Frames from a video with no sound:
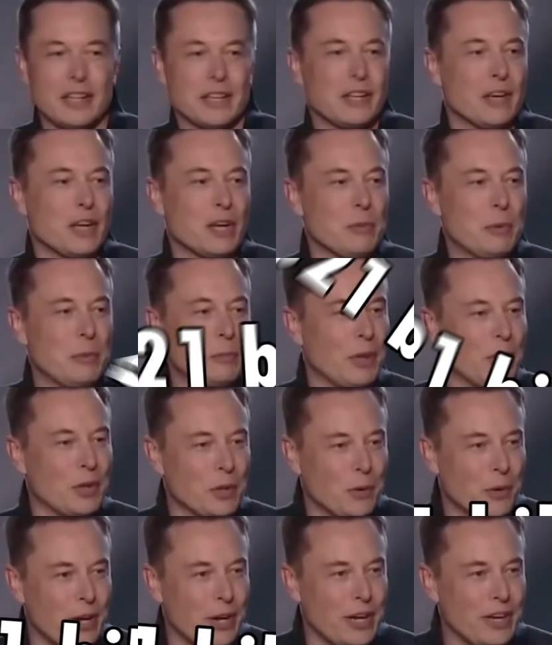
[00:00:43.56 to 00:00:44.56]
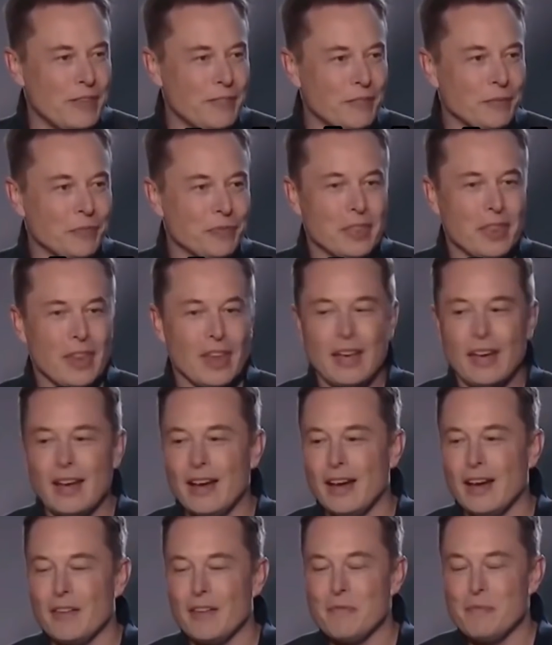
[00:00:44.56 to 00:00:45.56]
putting $21
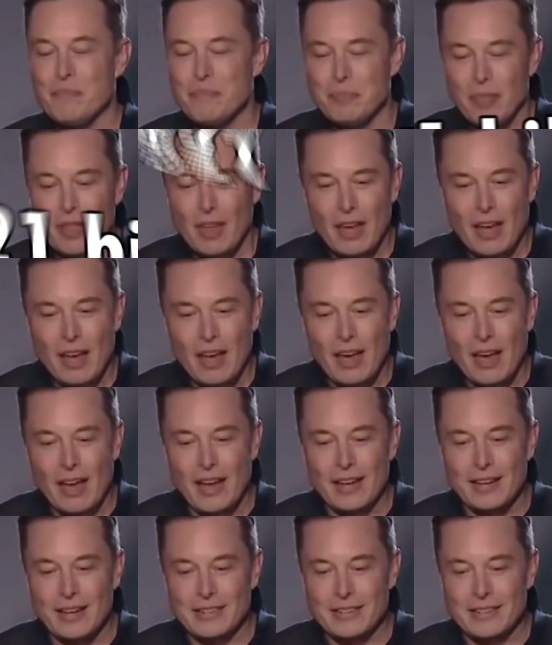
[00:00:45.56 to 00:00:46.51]
billion specifically